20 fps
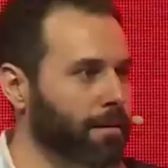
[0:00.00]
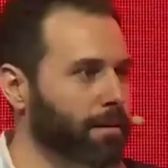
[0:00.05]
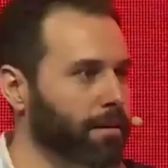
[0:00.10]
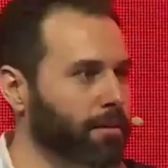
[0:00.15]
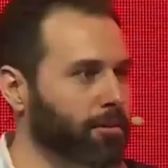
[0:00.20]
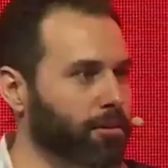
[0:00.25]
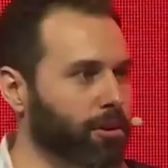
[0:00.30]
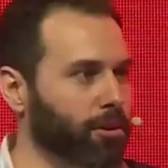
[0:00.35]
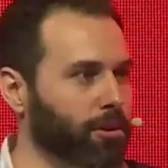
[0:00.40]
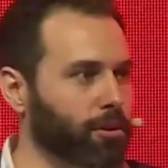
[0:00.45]

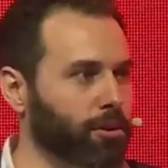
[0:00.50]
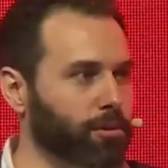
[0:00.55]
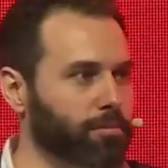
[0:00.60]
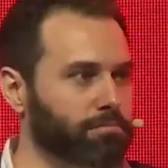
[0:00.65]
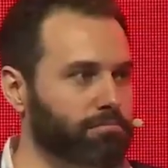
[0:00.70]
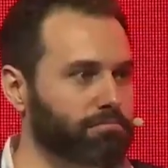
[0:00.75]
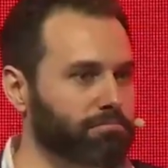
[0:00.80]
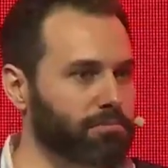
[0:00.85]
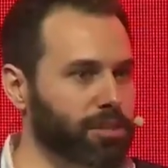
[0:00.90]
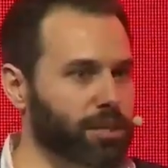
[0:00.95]
So
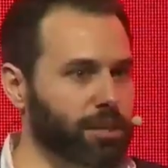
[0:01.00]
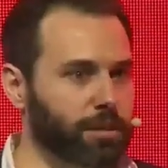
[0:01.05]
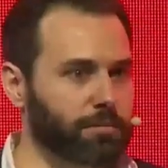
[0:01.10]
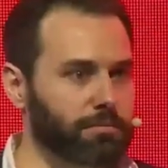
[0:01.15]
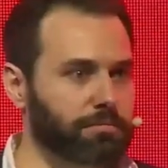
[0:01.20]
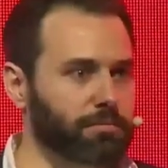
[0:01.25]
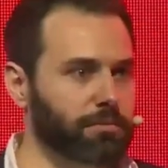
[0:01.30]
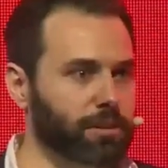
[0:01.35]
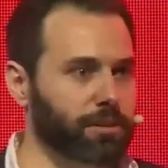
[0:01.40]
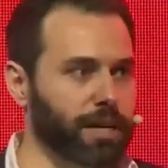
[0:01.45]
you know,
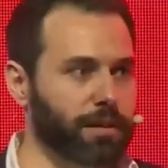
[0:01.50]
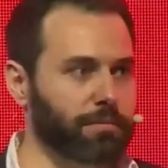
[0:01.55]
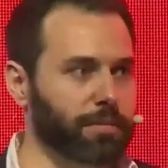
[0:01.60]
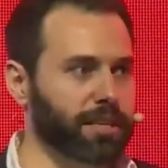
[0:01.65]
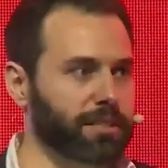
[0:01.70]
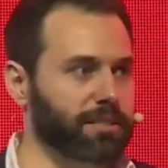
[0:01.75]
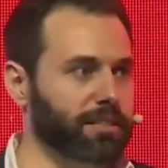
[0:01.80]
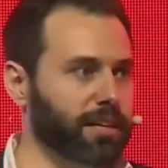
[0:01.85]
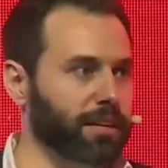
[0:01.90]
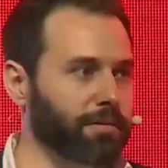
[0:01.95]
all that
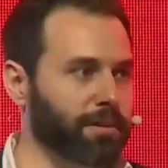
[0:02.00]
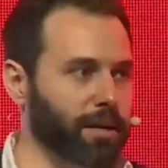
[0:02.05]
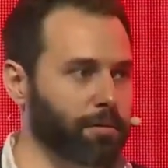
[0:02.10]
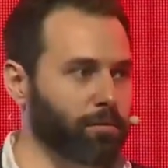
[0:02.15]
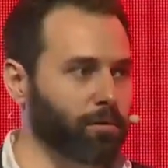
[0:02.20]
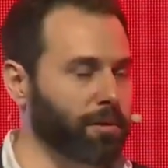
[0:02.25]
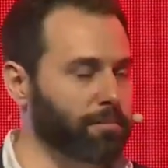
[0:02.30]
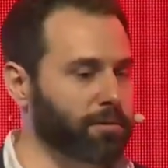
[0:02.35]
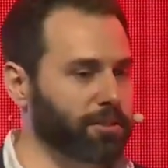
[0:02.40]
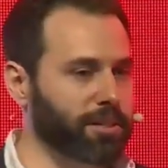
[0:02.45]
means is giving up
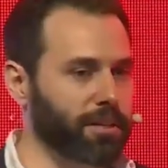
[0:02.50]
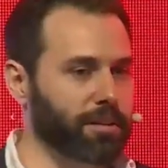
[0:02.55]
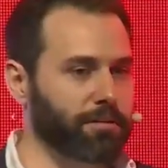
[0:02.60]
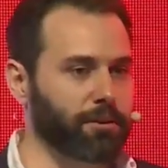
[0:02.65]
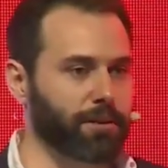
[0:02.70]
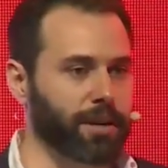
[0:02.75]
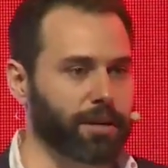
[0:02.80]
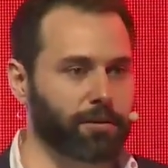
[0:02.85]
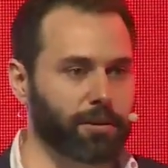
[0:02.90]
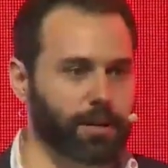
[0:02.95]
one percent of
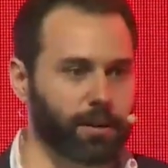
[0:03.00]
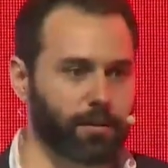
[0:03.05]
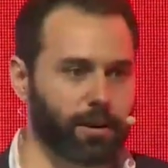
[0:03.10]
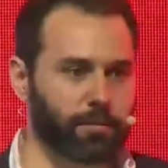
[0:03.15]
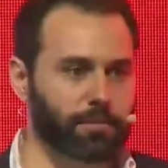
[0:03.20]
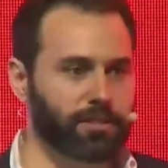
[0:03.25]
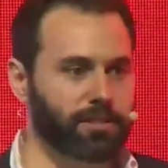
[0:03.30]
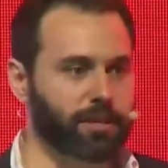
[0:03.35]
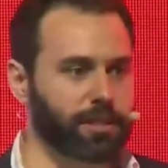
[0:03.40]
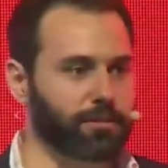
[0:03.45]
your equity, one
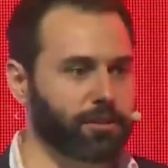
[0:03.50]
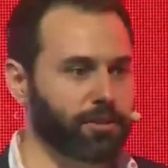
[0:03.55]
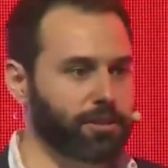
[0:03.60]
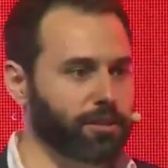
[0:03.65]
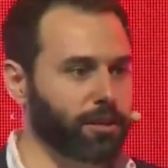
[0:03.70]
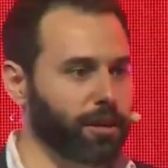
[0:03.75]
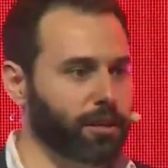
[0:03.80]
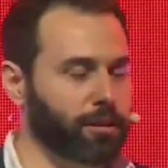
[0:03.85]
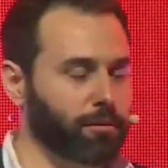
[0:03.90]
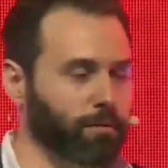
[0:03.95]
percent of your
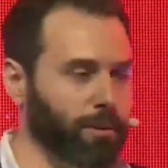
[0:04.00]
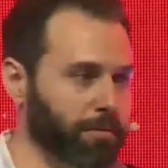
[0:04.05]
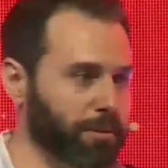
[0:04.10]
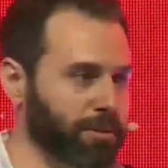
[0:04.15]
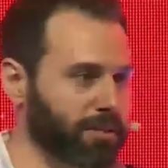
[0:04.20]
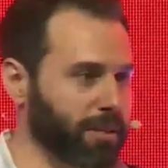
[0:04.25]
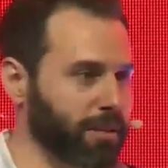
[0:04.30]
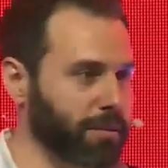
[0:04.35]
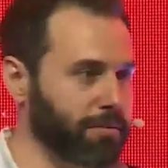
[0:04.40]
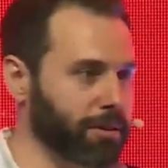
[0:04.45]
stock, and one
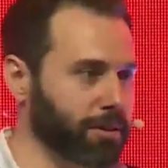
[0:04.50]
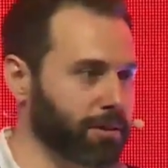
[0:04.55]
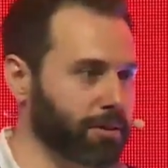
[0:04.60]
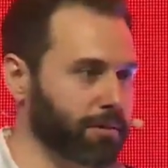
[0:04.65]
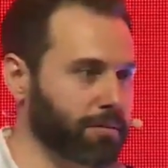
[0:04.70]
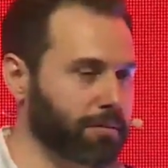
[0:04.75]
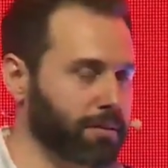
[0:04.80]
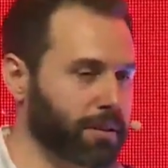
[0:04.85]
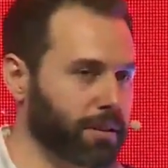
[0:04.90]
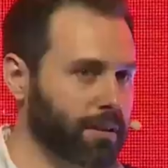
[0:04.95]
percent of
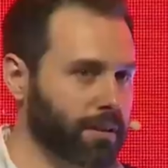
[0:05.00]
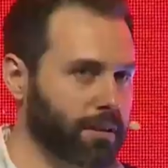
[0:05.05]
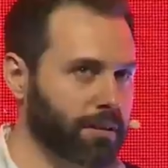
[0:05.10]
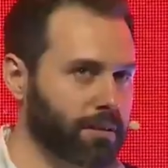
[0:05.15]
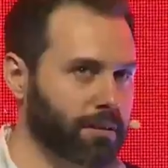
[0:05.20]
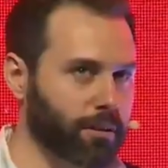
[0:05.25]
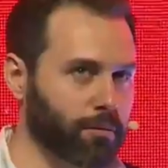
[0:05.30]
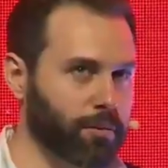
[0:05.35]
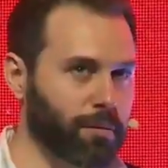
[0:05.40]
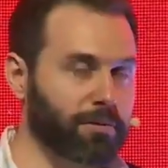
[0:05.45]
your
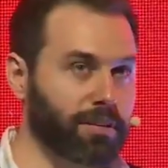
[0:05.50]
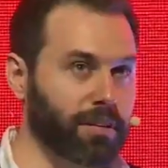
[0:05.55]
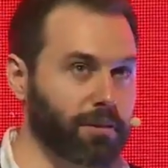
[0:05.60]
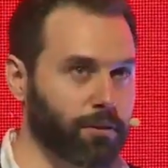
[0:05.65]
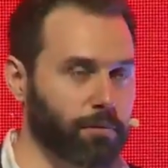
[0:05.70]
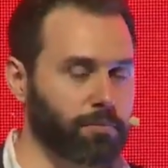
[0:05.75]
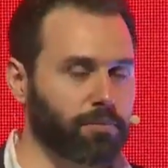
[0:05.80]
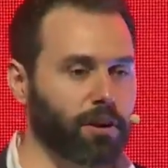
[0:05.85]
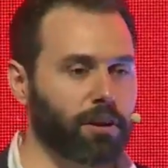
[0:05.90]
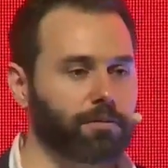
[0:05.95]
sorry, 1% of
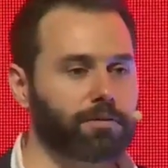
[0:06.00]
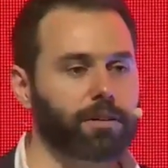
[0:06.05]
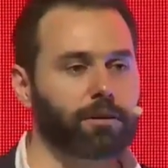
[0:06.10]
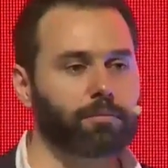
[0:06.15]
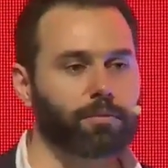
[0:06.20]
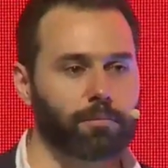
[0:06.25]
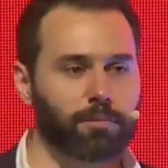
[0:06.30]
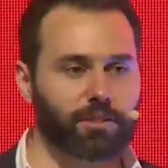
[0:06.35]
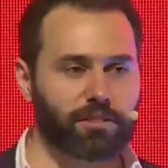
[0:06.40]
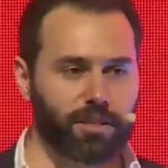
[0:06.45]
your profit,
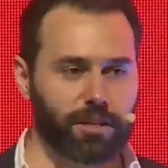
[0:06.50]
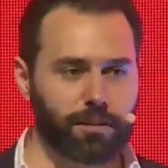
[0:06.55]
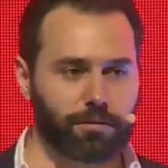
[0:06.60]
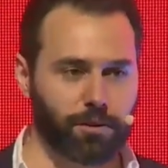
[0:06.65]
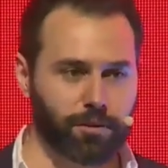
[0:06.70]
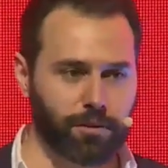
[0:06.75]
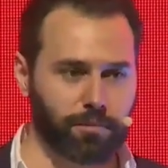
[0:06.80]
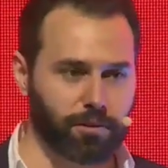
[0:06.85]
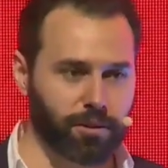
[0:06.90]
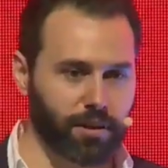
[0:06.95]
1% of
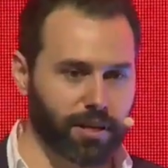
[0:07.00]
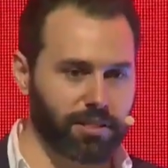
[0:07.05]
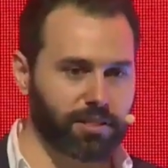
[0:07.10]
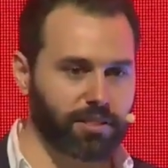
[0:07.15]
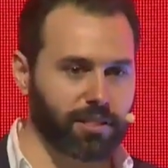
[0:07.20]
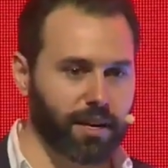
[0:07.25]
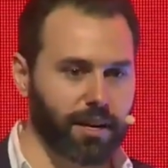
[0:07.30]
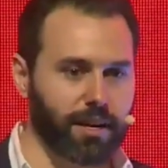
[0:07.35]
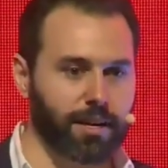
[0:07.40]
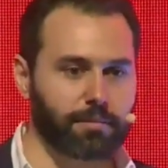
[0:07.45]
your employees'
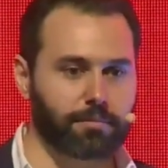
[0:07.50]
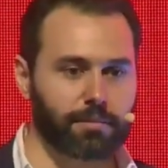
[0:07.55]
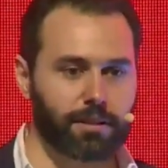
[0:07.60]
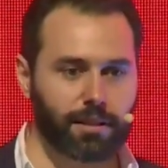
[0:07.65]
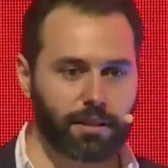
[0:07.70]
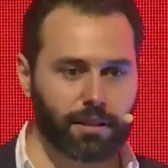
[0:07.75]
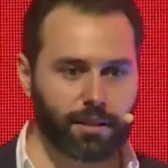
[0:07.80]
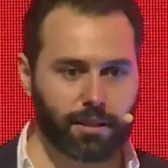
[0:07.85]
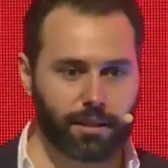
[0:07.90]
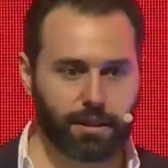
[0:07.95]
time
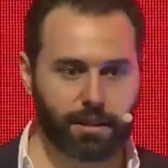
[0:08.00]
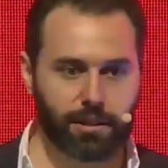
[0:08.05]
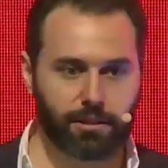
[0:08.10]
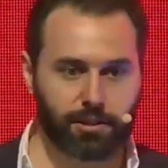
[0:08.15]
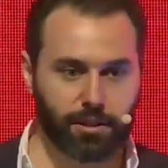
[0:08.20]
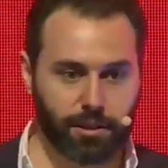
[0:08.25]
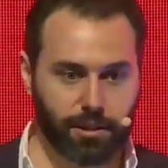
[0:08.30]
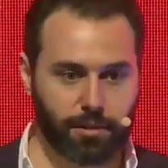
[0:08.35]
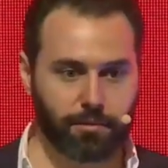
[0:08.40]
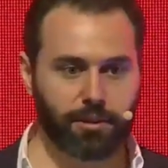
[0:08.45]

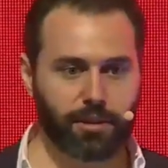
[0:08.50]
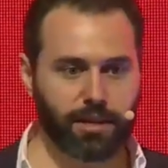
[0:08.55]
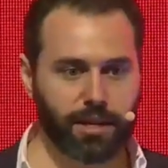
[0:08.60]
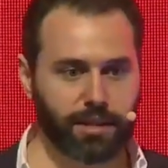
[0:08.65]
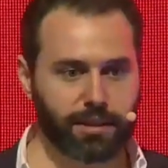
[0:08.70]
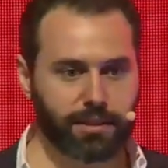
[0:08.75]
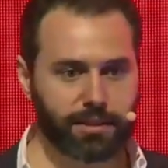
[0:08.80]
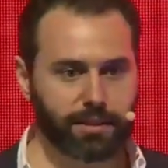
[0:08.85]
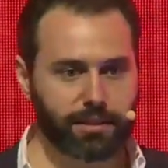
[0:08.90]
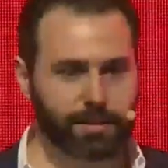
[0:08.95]
to the community,
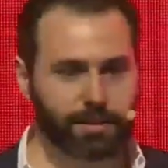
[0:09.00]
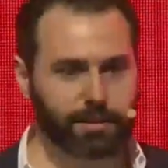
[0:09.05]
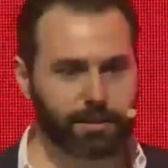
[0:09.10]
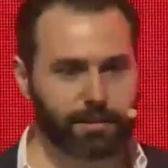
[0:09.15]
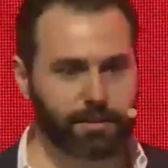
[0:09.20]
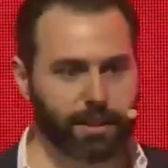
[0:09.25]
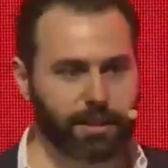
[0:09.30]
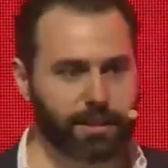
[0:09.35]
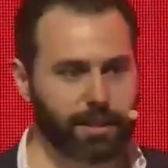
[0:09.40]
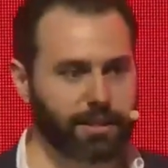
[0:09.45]

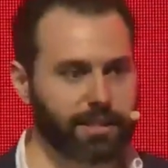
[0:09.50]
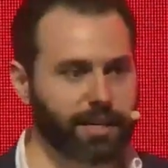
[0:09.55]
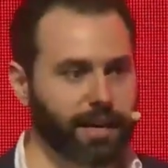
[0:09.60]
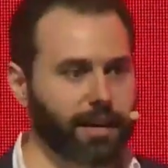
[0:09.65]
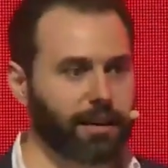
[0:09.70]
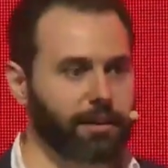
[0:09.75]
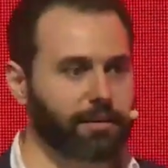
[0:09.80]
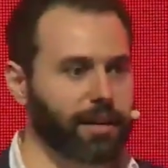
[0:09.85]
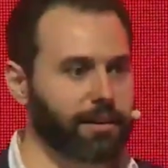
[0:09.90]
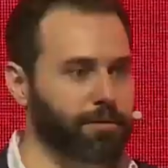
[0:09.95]
right? And
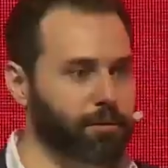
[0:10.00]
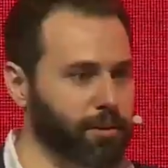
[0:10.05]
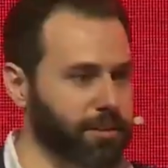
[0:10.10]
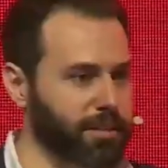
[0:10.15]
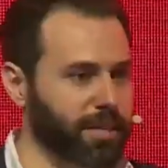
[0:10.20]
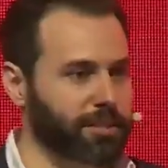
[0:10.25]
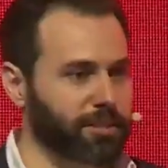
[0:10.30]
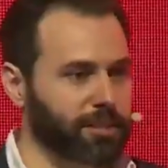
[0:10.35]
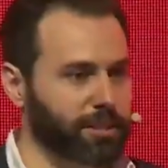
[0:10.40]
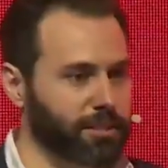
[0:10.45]
now everyone's
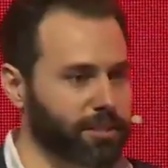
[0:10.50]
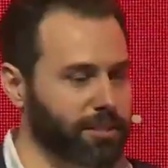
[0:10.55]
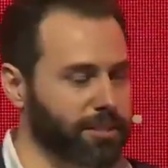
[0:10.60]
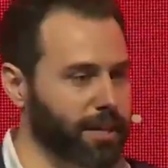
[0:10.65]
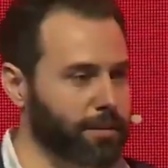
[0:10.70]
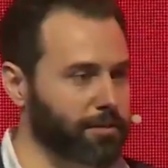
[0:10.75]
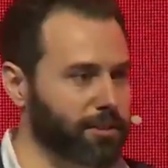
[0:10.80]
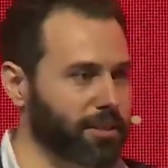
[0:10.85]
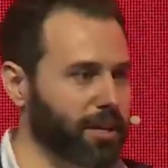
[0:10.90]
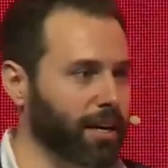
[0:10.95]
actually on the
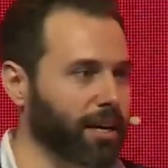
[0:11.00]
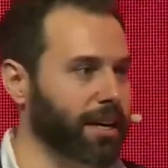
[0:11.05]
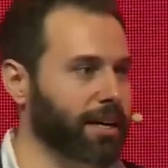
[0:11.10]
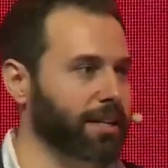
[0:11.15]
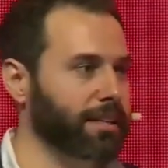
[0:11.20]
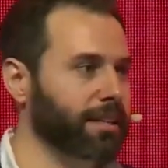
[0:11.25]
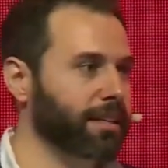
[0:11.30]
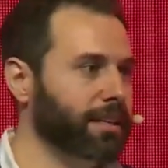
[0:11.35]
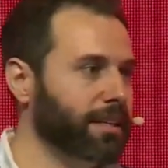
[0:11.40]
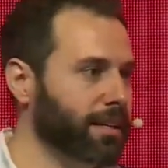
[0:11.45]
same
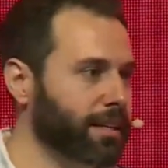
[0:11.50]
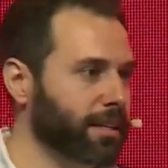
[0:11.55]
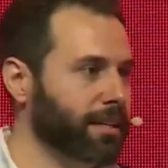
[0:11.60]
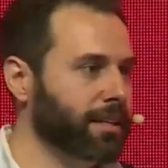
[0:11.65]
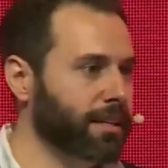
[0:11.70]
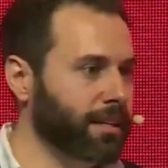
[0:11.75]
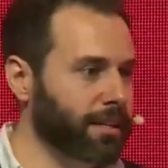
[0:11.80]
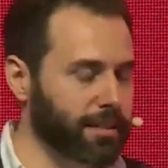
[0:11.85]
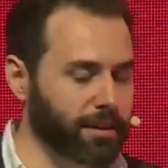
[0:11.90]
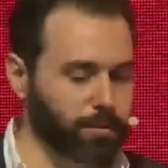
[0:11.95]
side
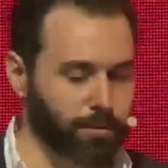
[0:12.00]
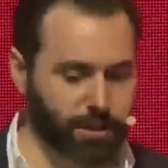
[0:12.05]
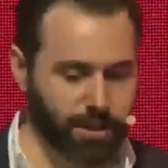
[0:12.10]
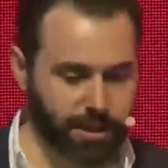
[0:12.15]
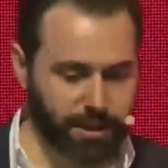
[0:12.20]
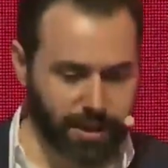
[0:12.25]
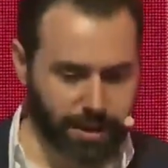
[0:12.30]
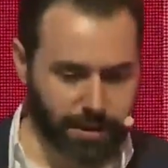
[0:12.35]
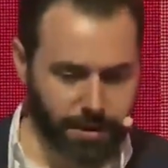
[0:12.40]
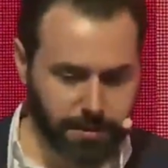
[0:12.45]
and they're
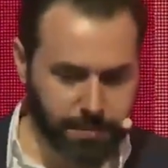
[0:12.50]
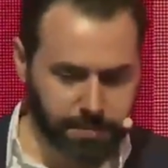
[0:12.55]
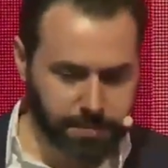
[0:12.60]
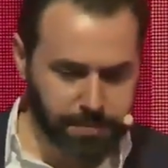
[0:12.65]
working together.